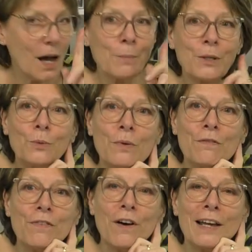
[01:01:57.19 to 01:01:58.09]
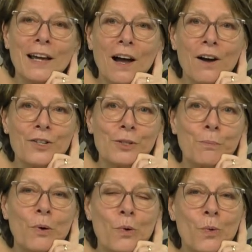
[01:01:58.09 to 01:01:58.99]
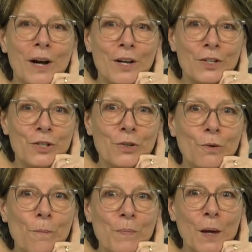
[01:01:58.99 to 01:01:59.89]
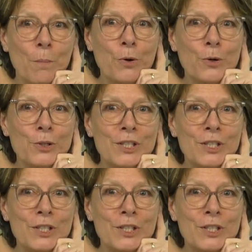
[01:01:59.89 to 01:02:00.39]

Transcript: I'm going to invite ask Paul to put